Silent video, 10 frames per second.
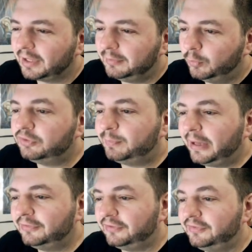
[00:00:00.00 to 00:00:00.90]
Will
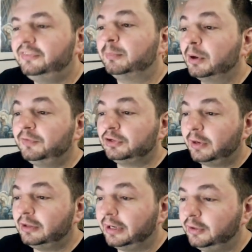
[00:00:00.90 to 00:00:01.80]
Spider says, this is a perfect
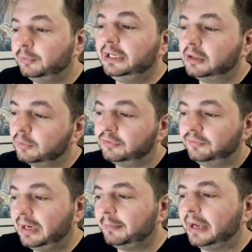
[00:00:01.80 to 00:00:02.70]
trailer. I don't need loads of
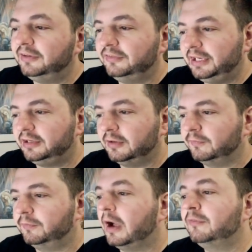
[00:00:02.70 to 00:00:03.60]
Venom. I just need
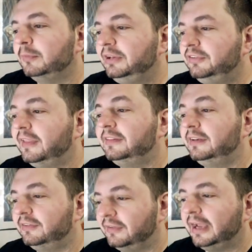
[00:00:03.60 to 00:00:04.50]
confirmation that the
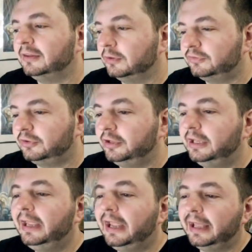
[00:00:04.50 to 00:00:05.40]
design looks good,
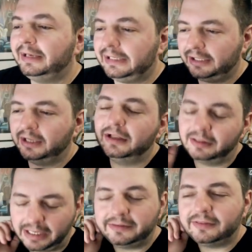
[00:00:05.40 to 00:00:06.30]
and he
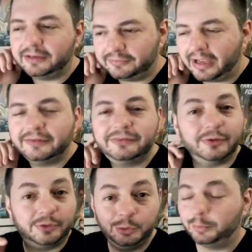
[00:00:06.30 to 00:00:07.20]
liked the design.
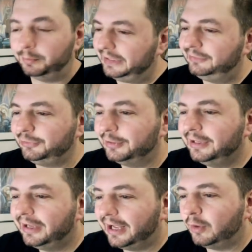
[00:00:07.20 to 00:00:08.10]
So cool, me too.
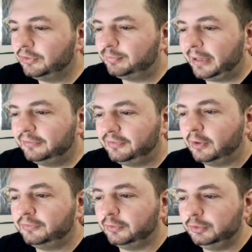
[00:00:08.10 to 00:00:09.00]
Will Spider says
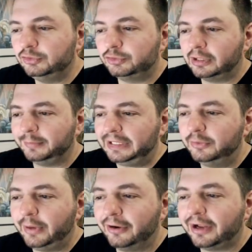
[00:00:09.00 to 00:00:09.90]
also, new trailer mean
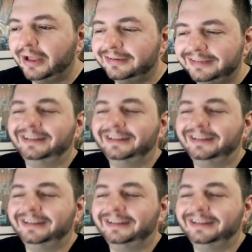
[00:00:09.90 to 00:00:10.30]
new haircut.